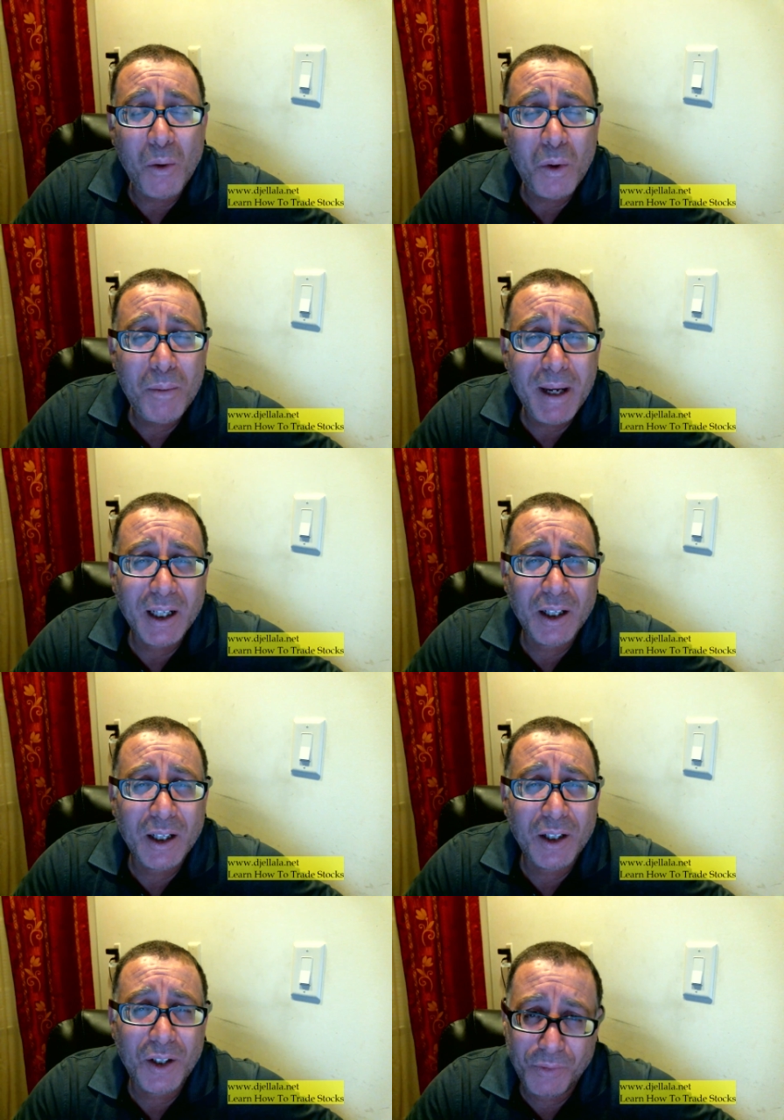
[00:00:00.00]
make
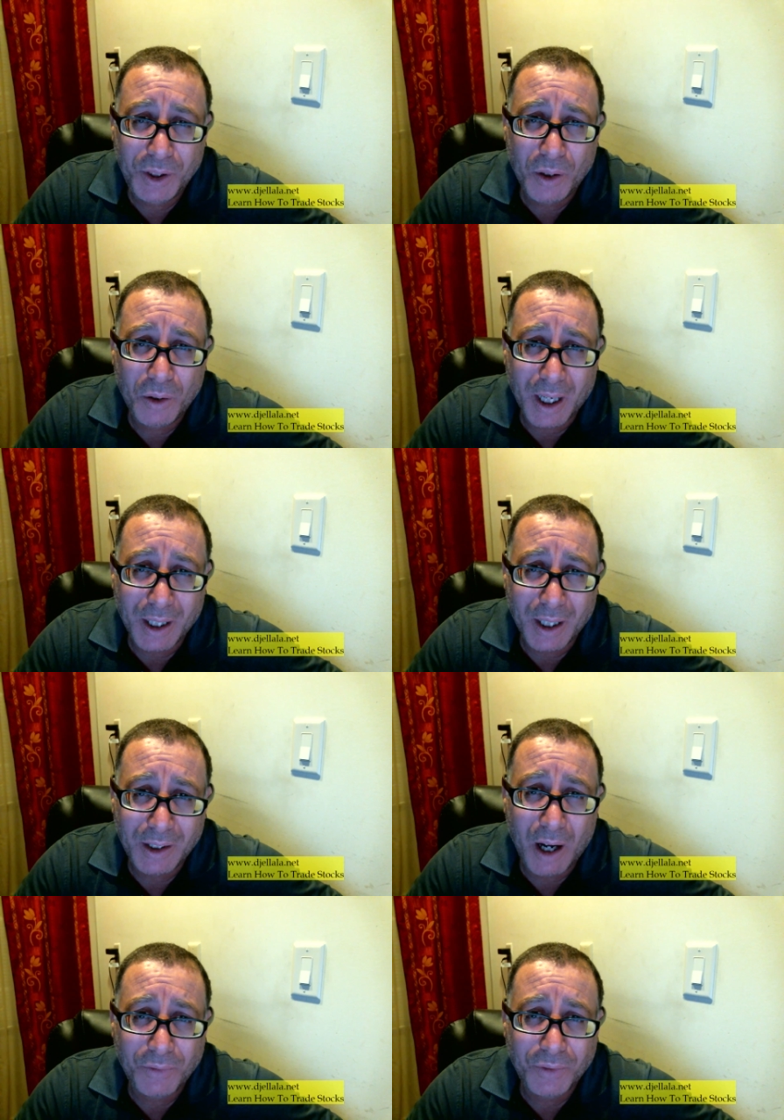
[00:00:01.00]
another video right now
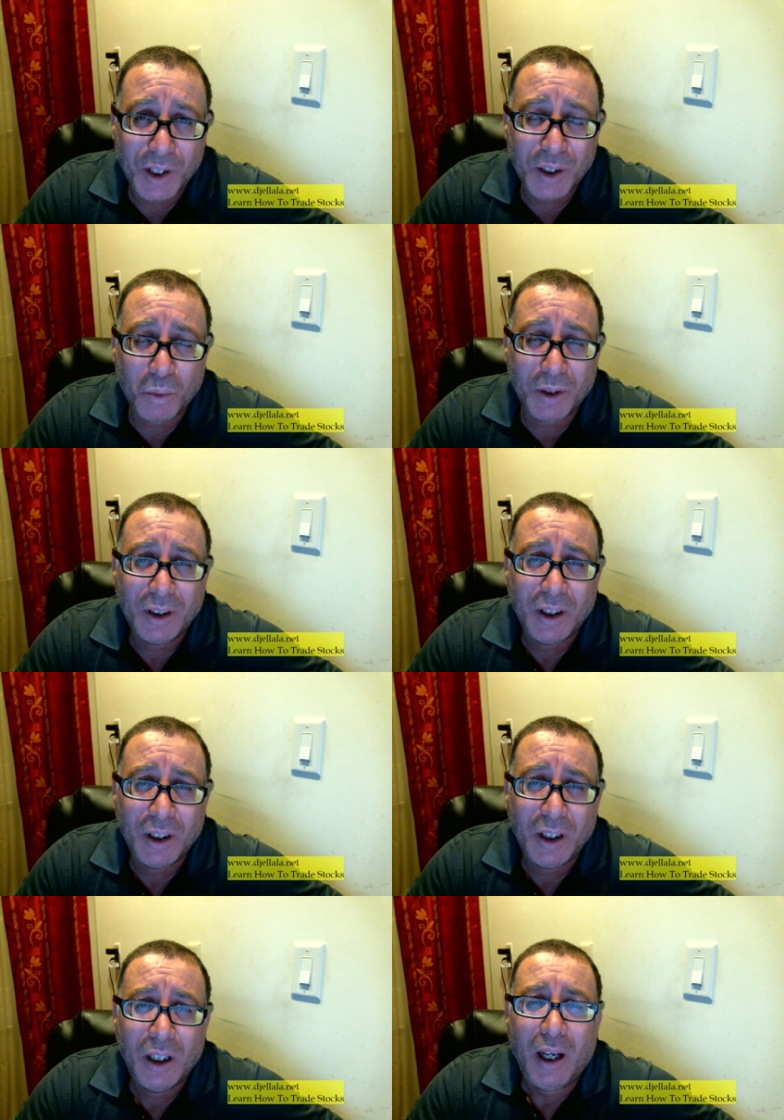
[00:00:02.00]
after this one
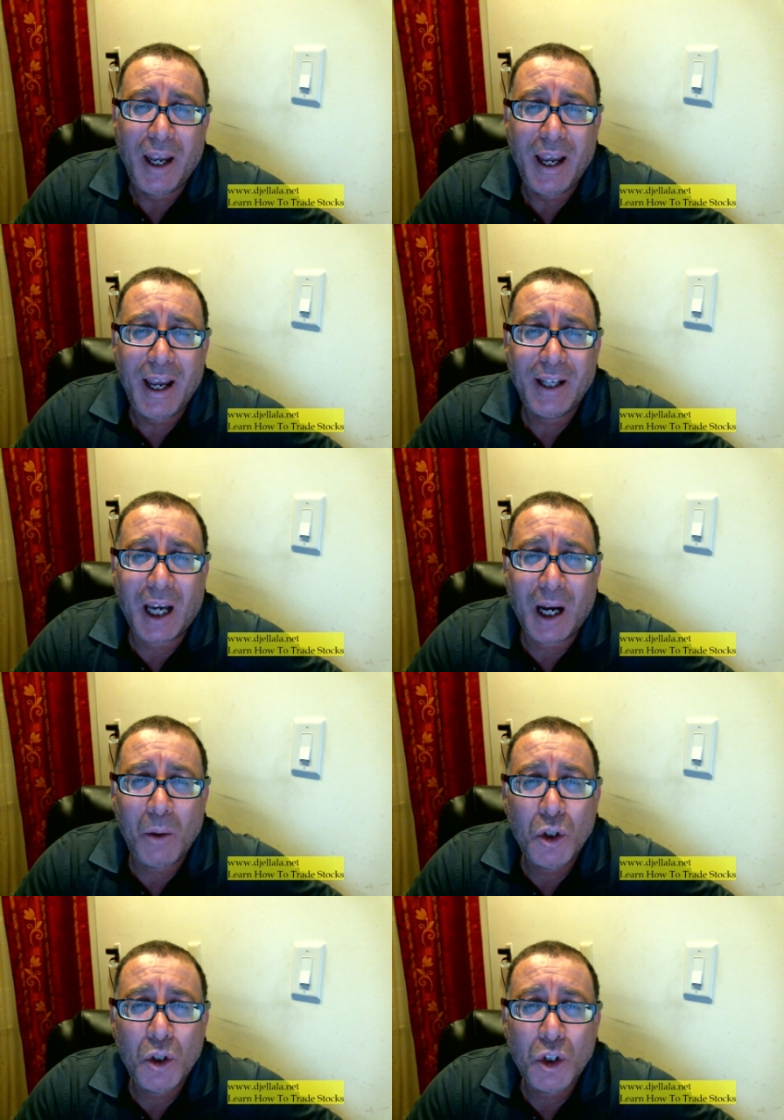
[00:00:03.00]
and I
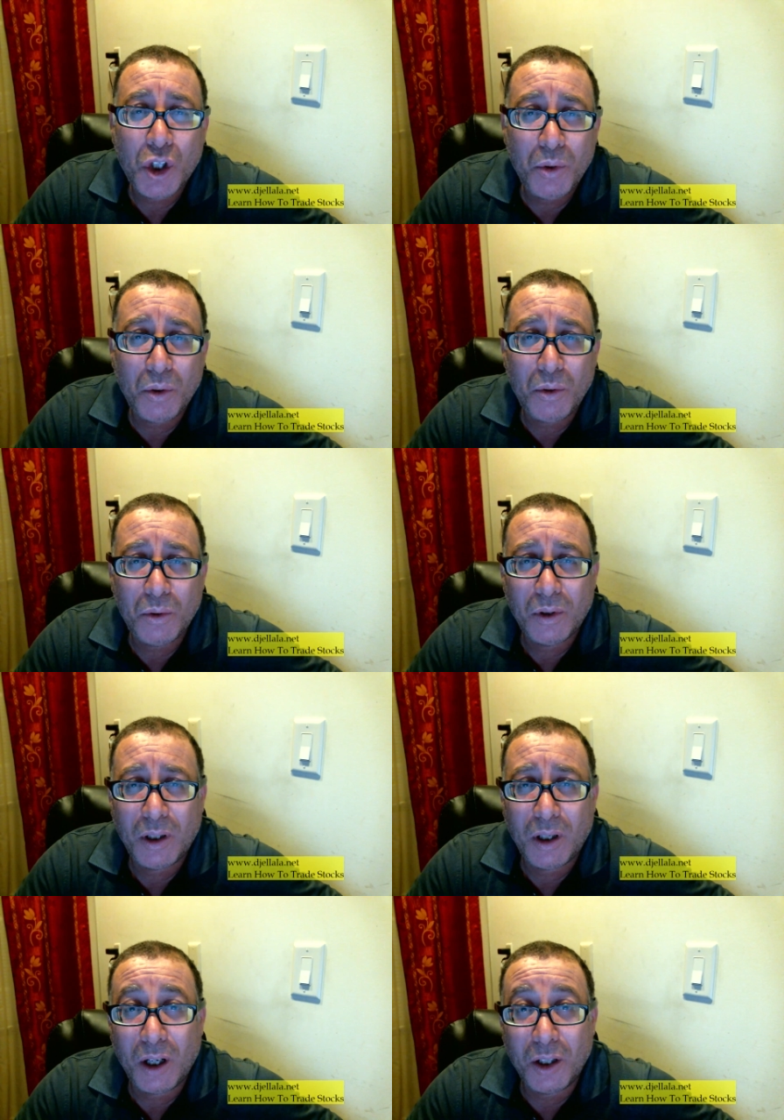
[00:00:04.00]
will show you
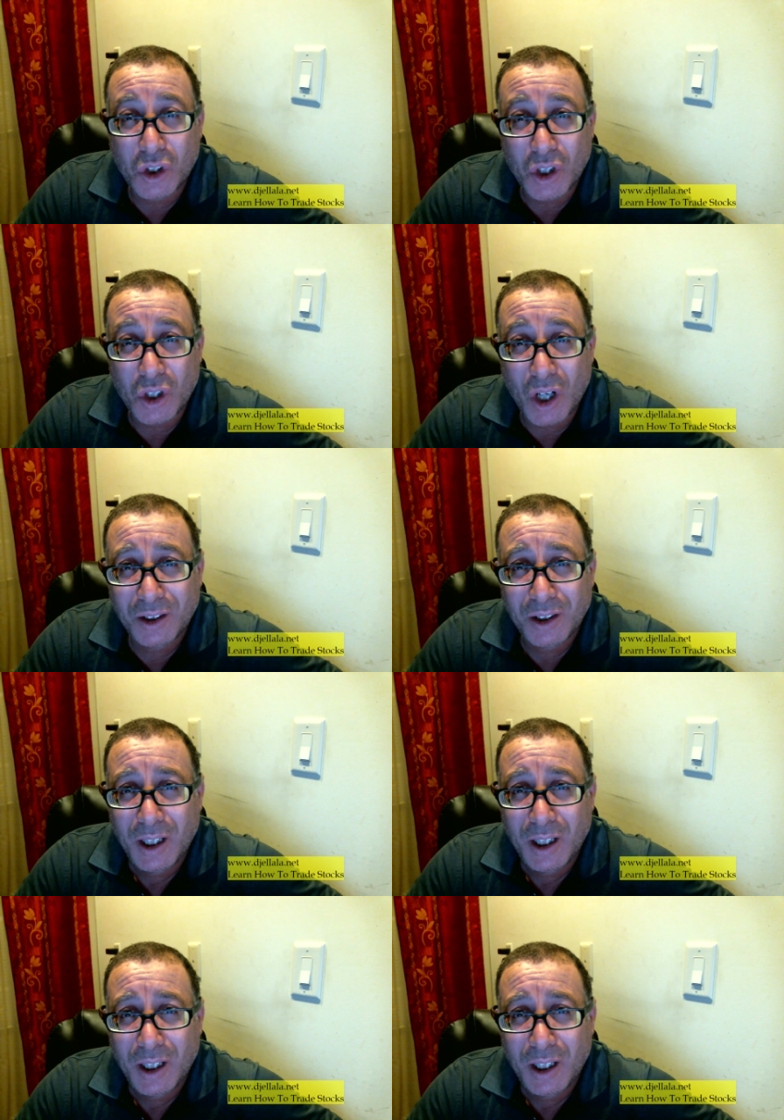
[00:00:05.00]
uh, the chart